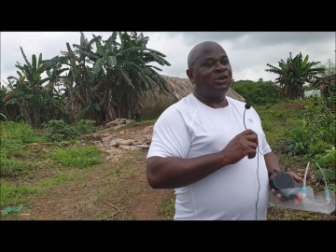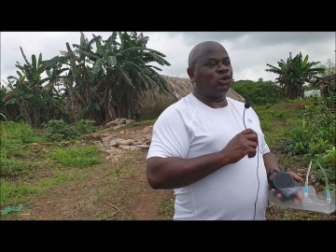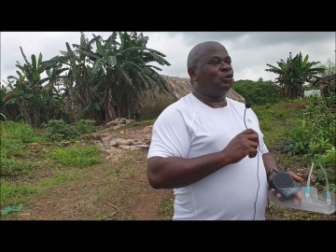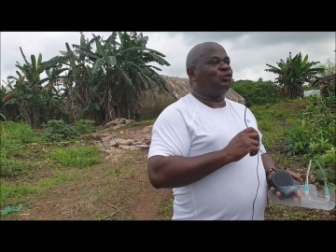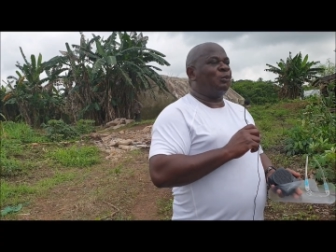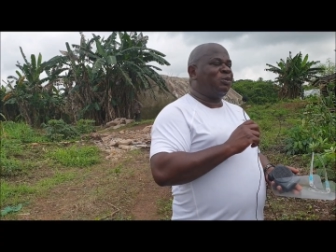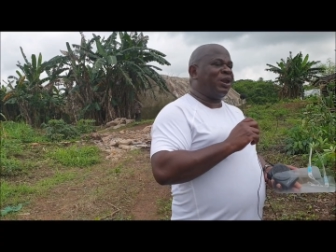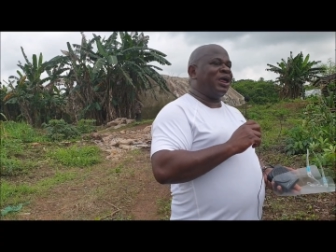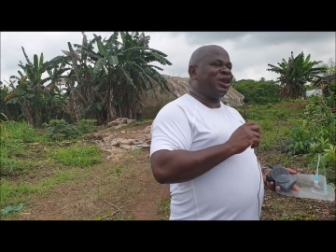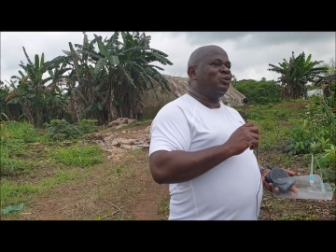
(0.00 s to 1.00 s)
So for people
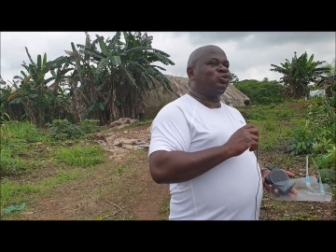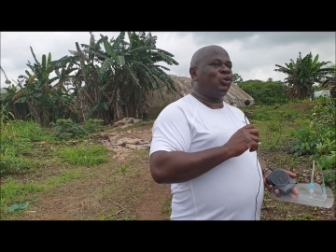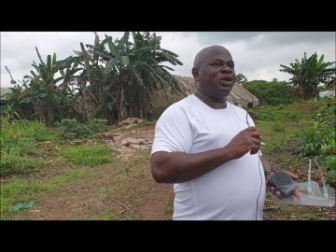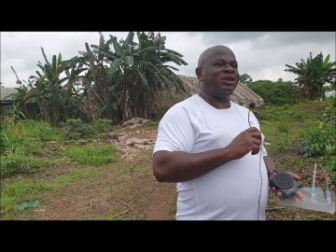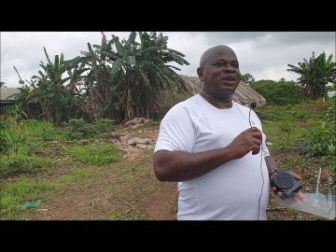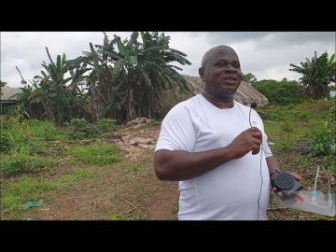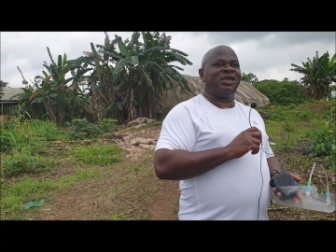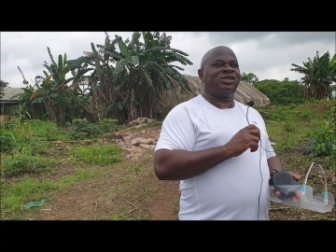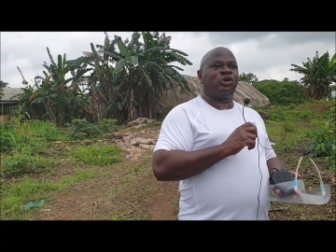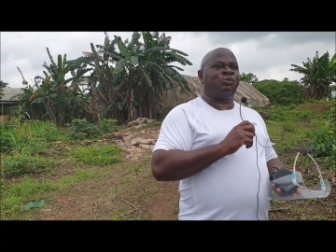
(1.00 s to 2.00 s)
that are new to it, they
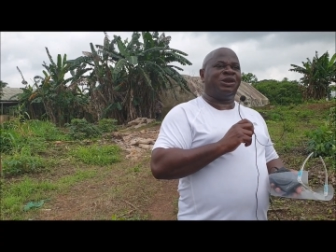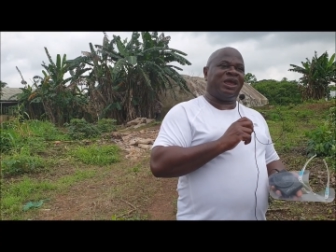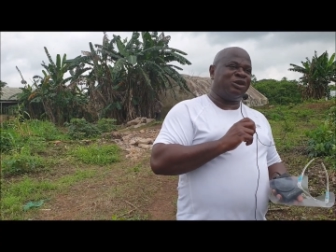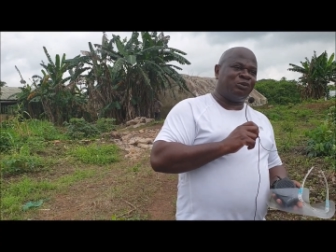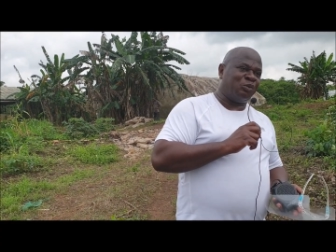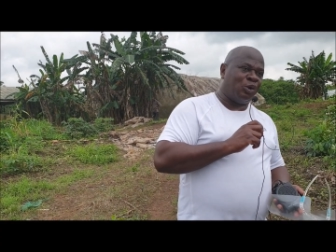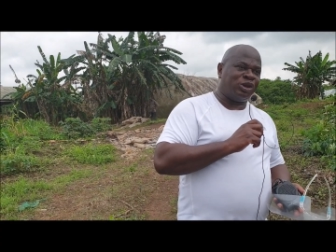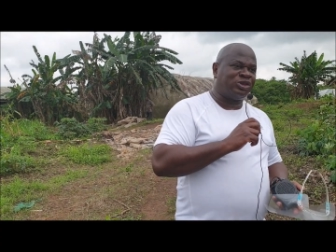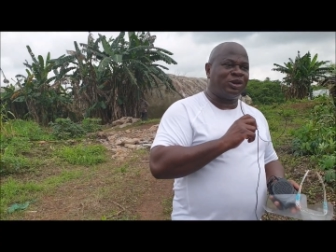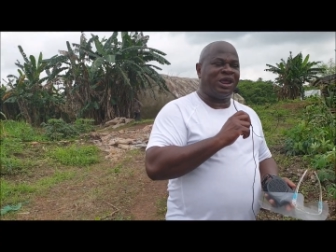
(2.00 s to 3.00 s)
think it's going to be the end of the world.
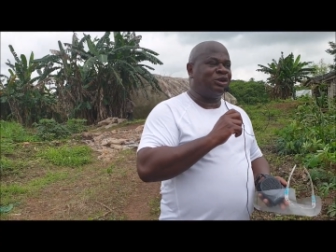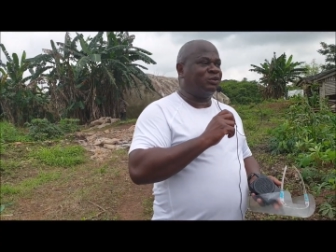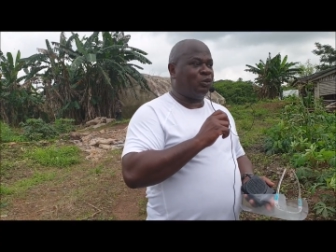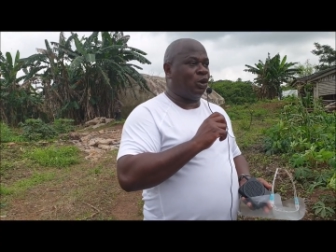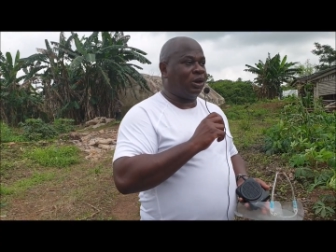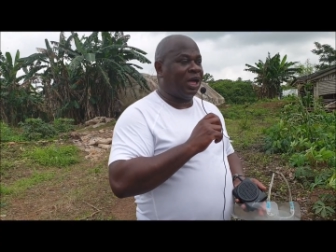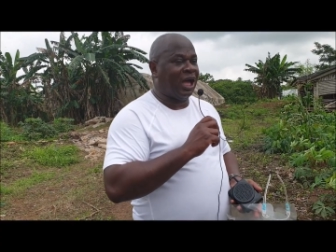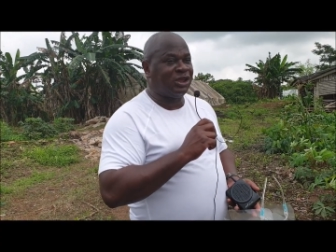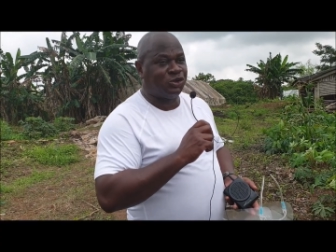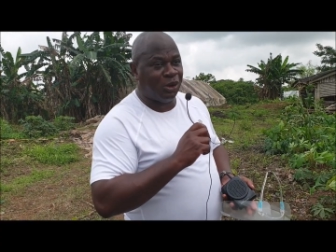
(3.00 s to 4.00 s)
It's not the end of the world.
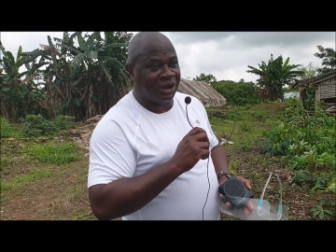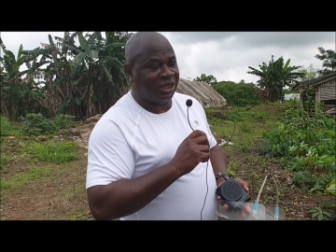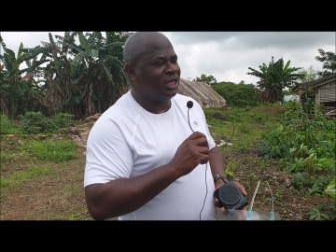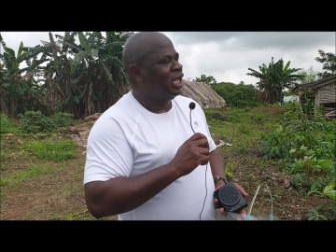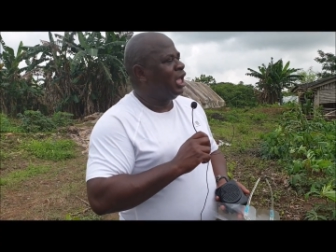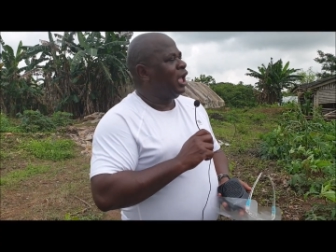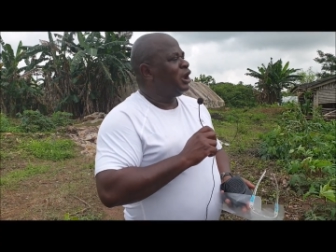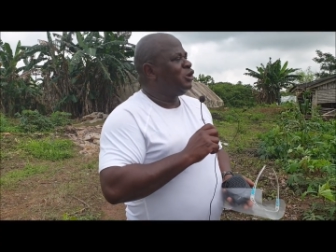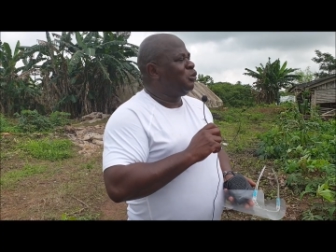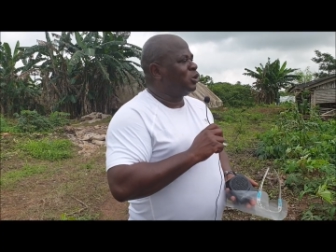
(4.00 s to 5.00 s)
Actually,
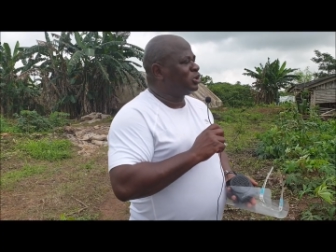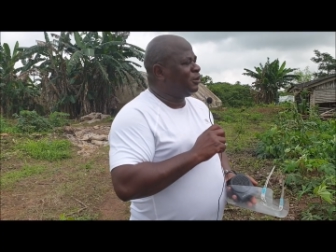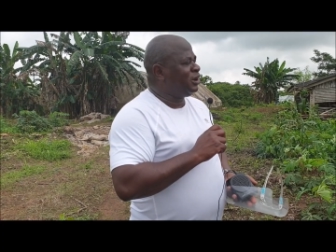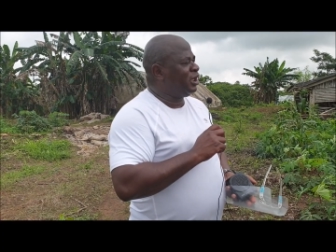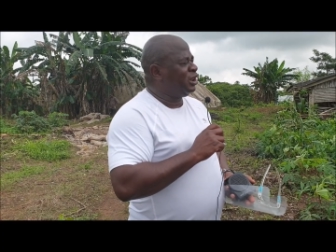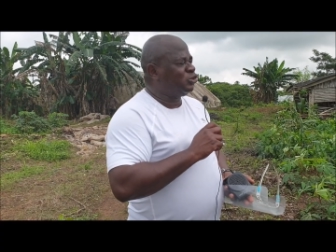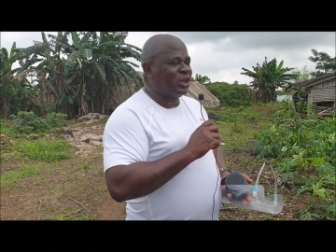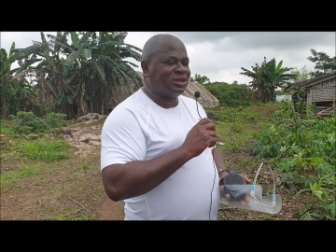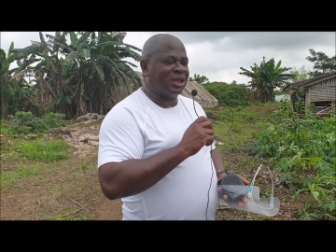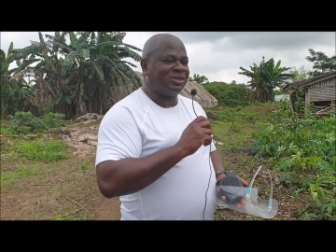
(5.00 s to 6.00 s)
was only in two
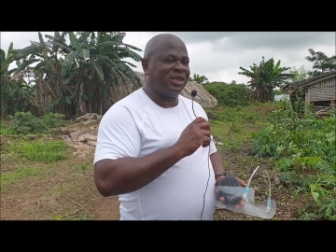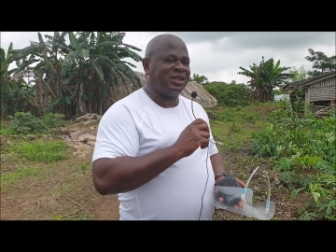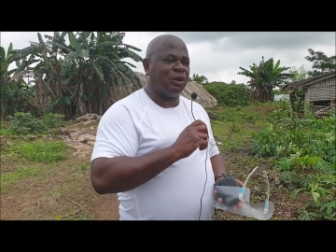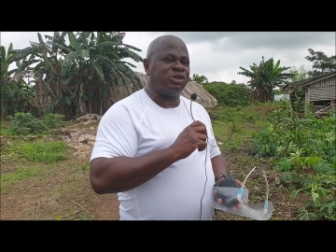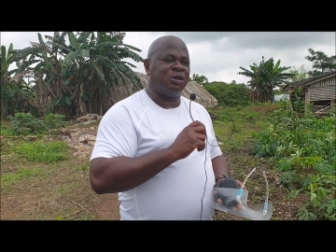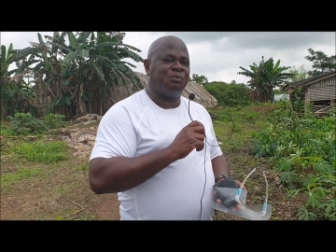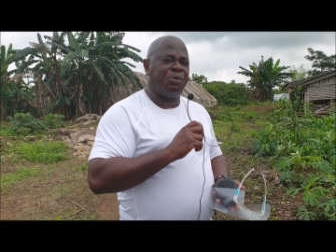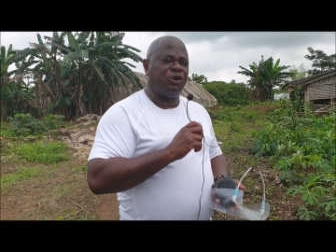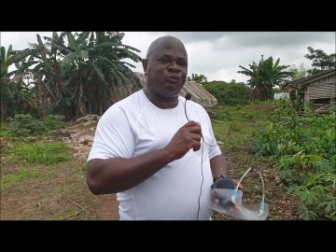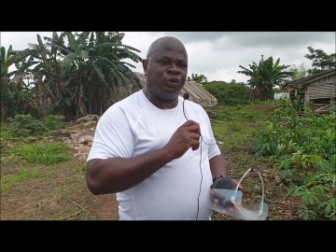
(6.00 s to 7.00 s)
thousand six there was a
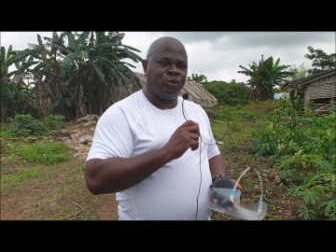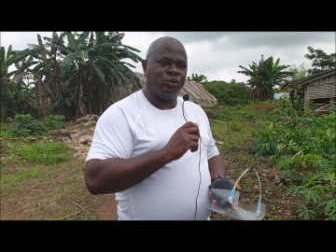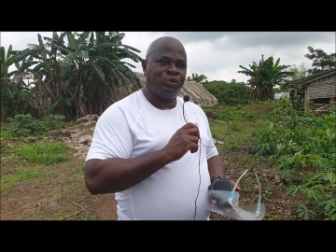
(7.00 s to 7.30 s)
bird flu